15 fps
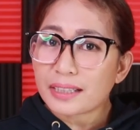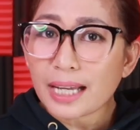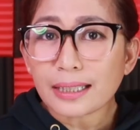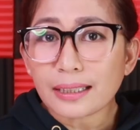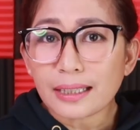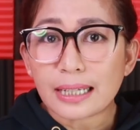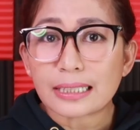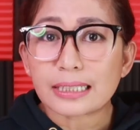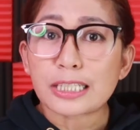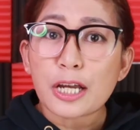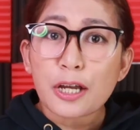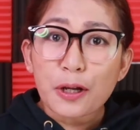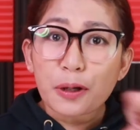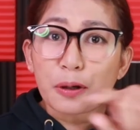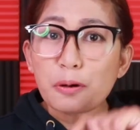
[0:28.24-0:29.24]
That is
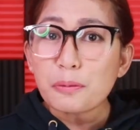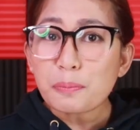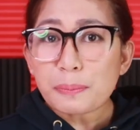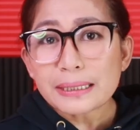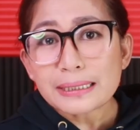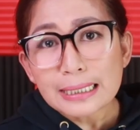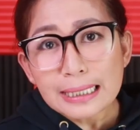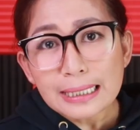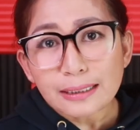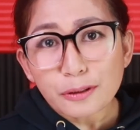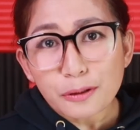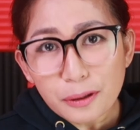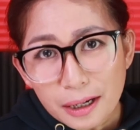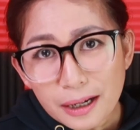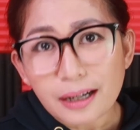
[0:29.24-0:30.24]
kung
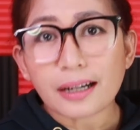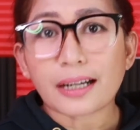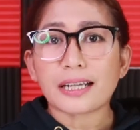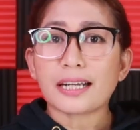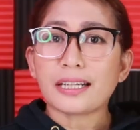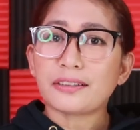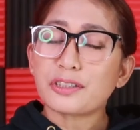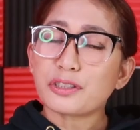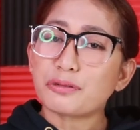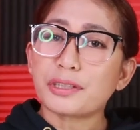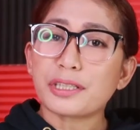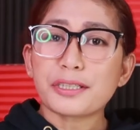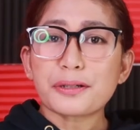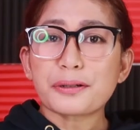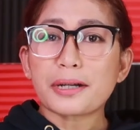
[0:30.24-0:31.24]
pasahado ka. Kaya in this
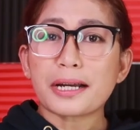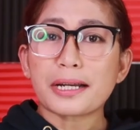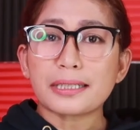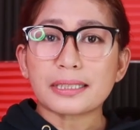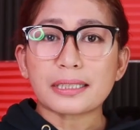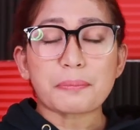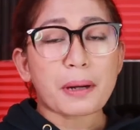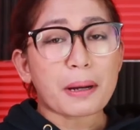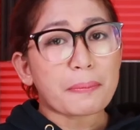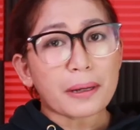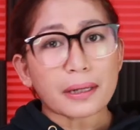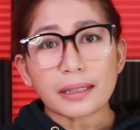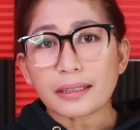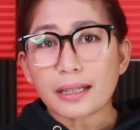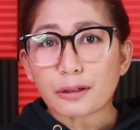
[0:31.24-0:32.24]
video, guys,
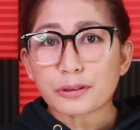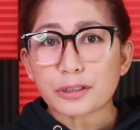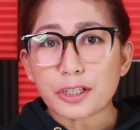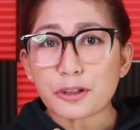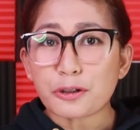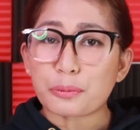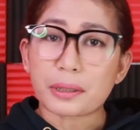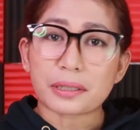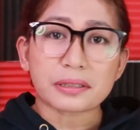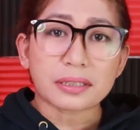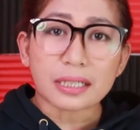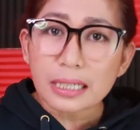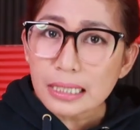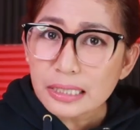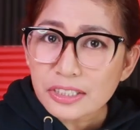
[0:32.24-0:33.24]
ipapakita ko sa inyo yung mga
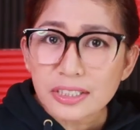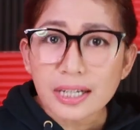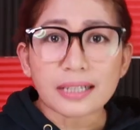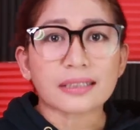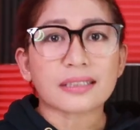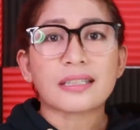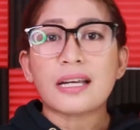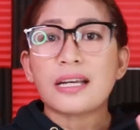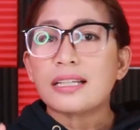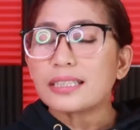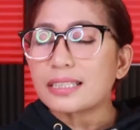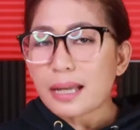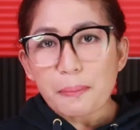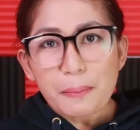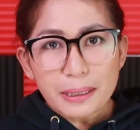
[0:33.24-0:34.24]
screenshots,
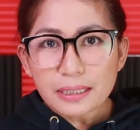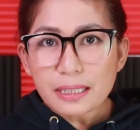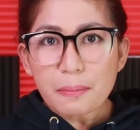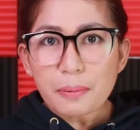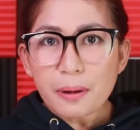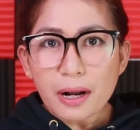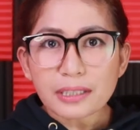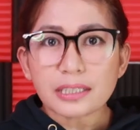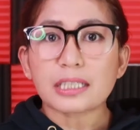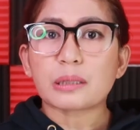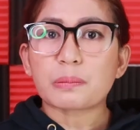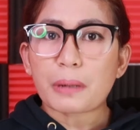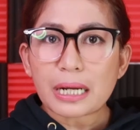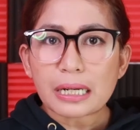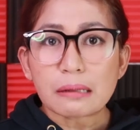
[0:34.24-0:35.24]
step-by-step process
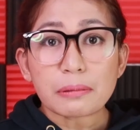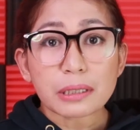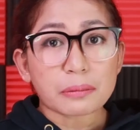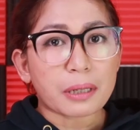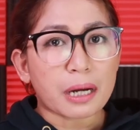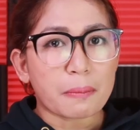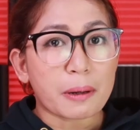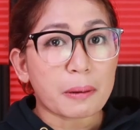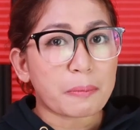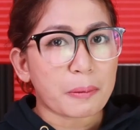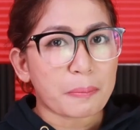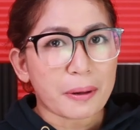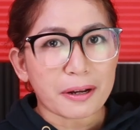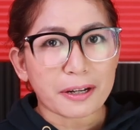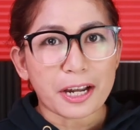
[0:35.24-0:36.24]
para mas
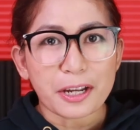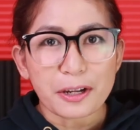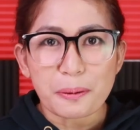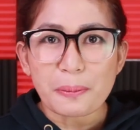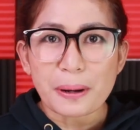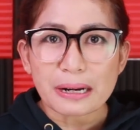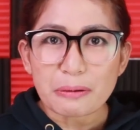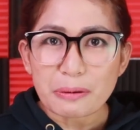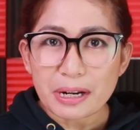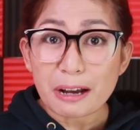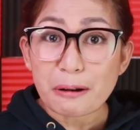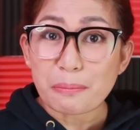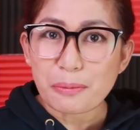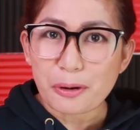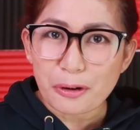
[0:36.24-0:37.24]
makapag-prepare kayo para
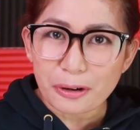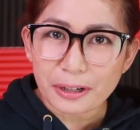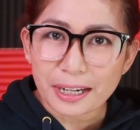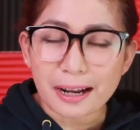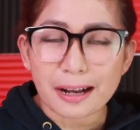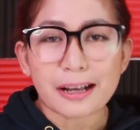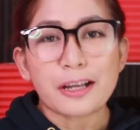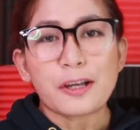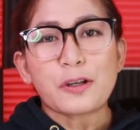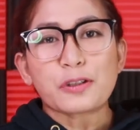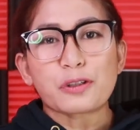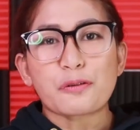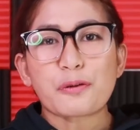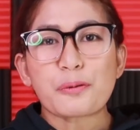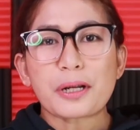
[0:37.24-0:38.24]
walang bokya.
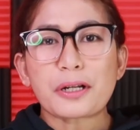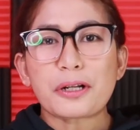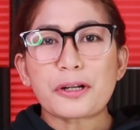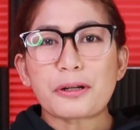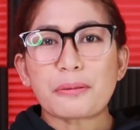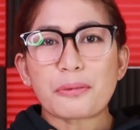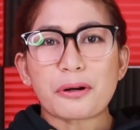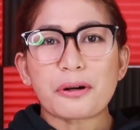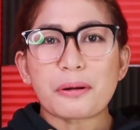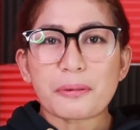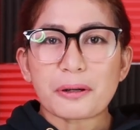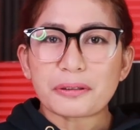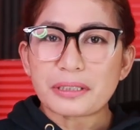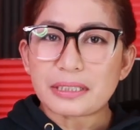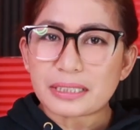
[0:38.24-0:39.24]
So if you wanna learn more
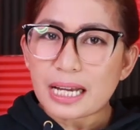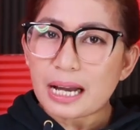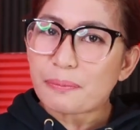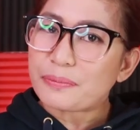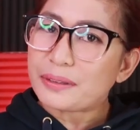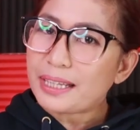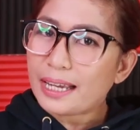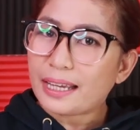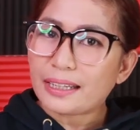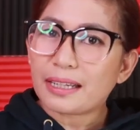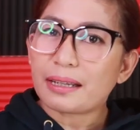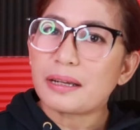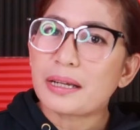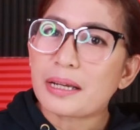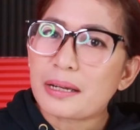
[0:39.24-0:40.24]
about this app, then
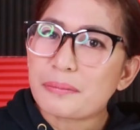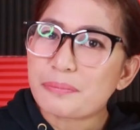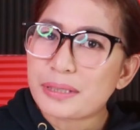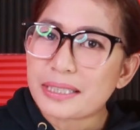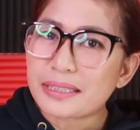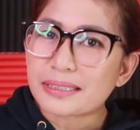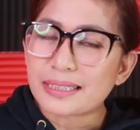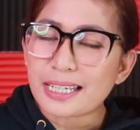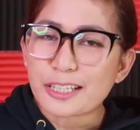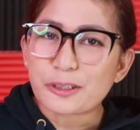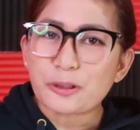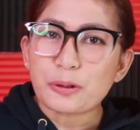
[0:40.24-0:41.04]
please stay